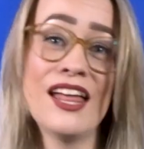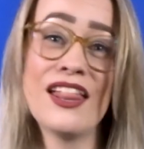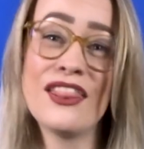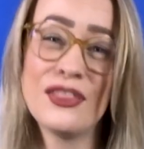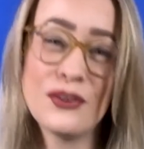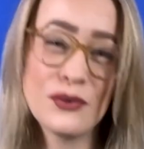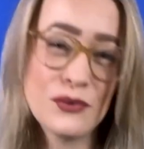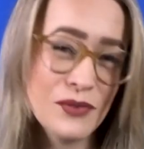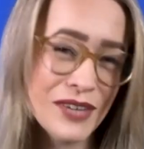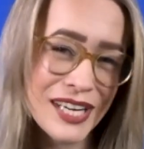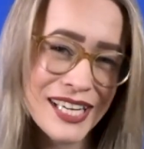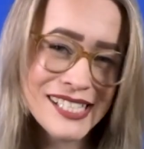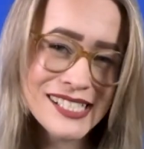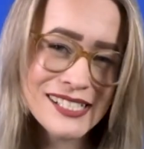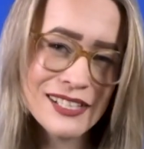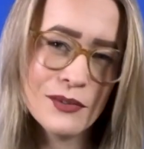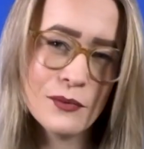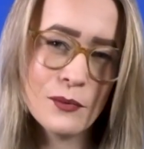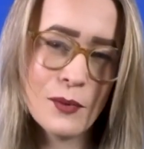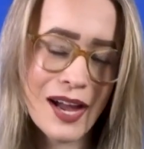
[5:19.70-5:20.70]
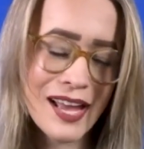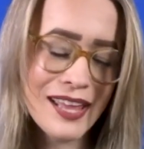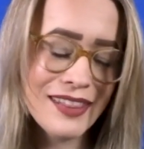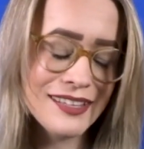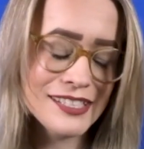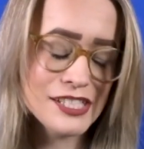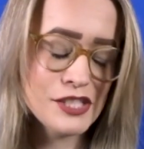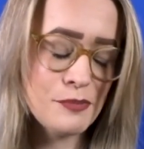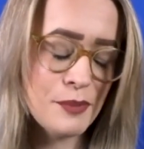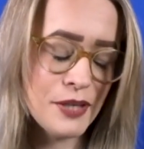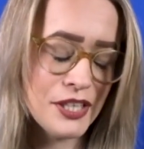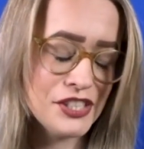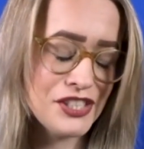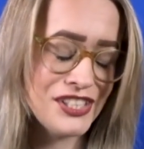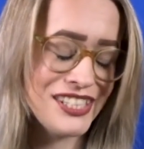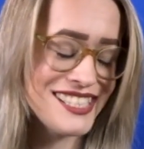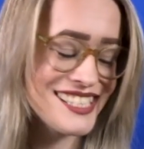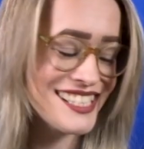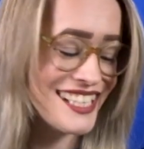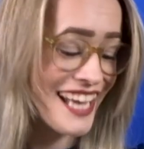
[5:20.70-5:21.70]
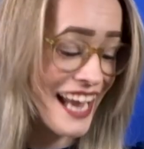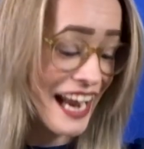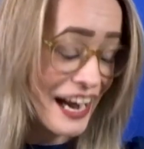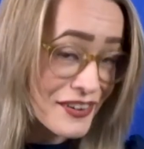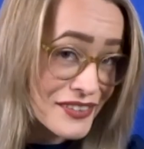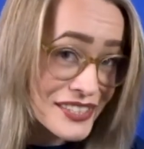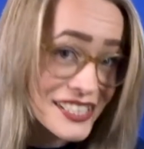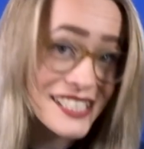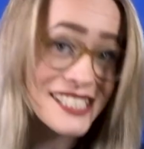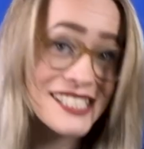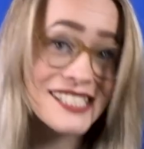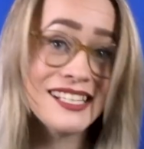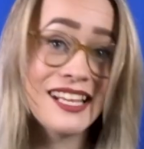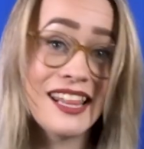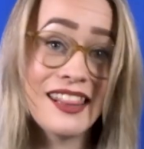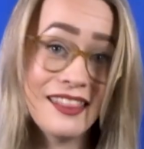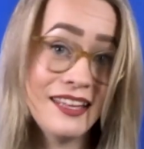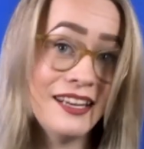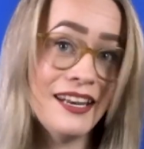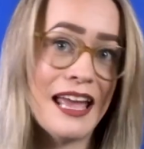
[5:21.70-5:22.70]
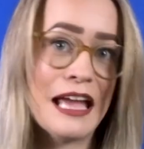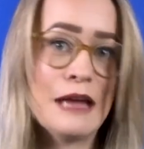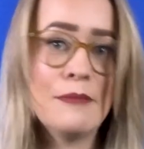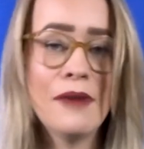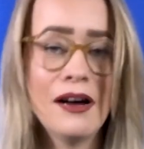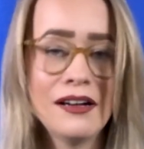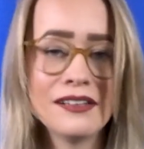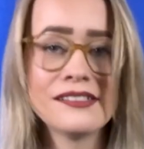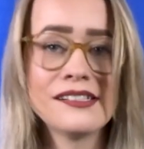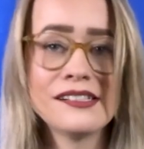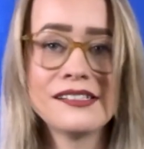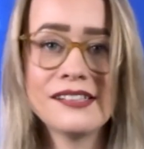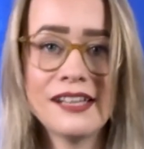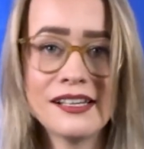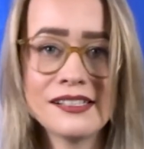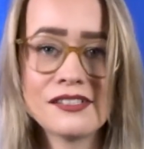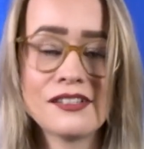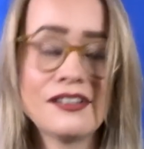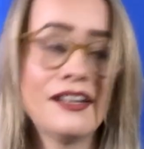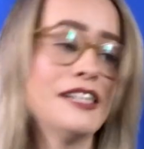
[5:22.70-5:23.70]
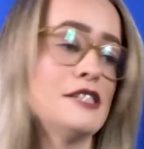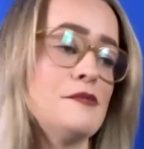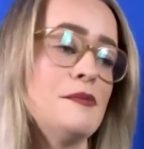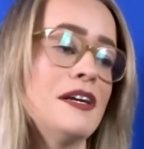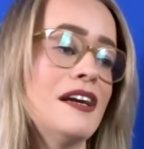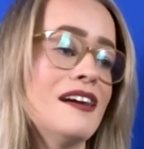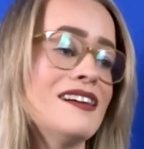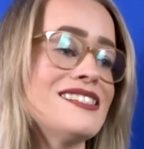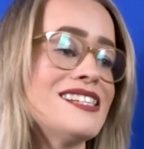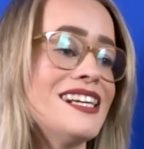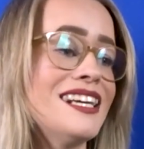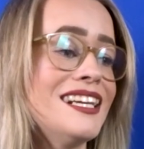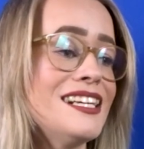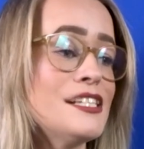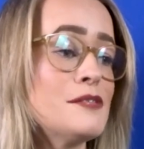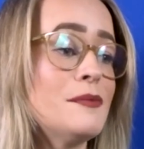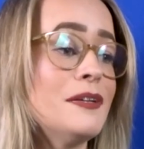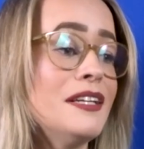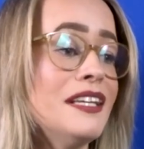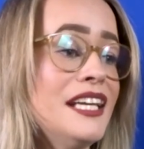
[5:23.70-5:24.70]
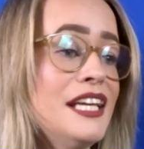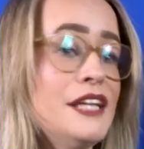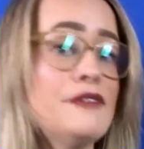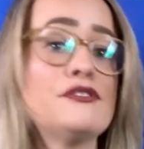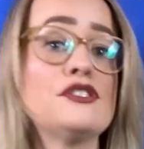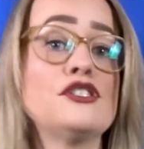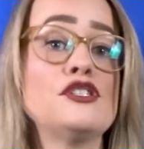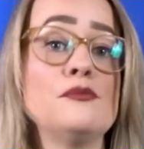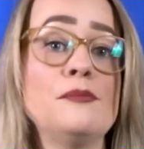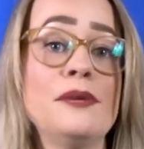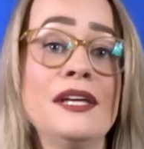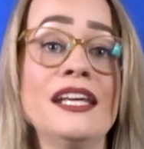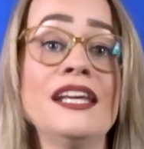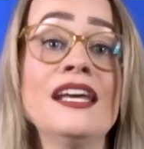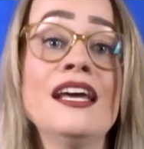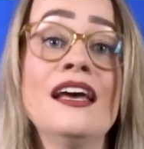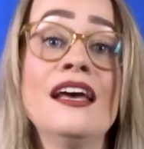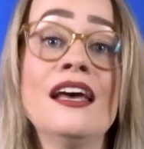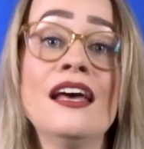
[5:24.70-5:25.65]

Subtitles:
The reason why this species carries the name antecessor is because it is believed to be